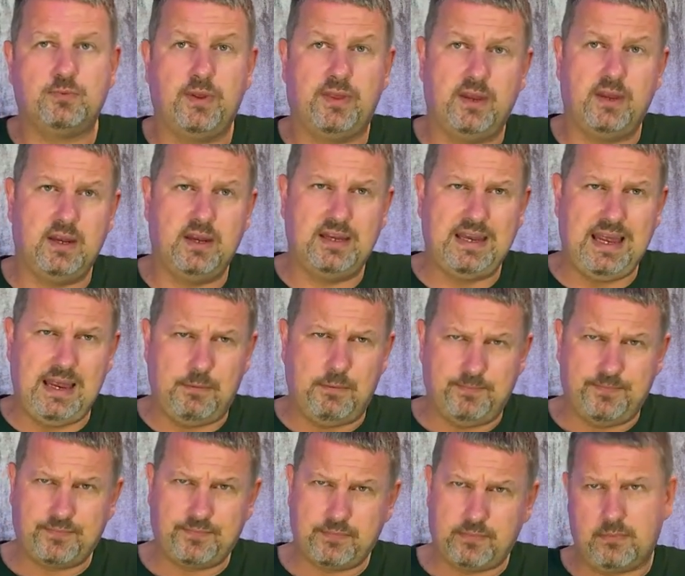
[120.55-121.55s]
within a day,
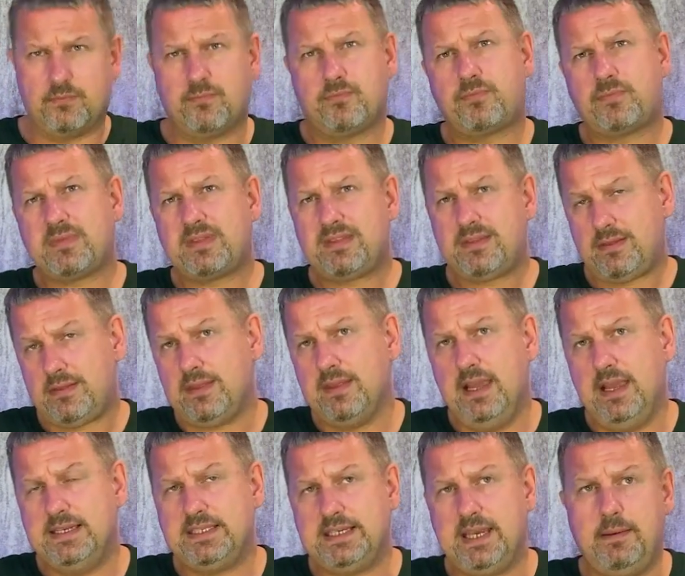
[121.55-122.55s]

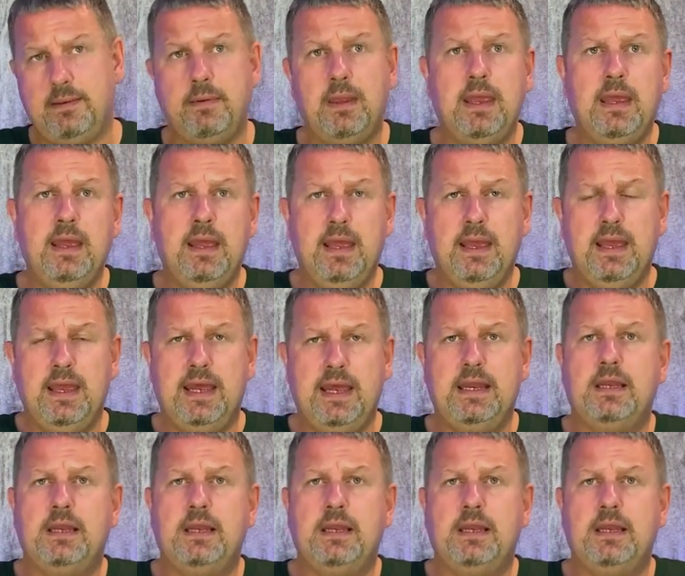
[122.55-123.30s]
they say. In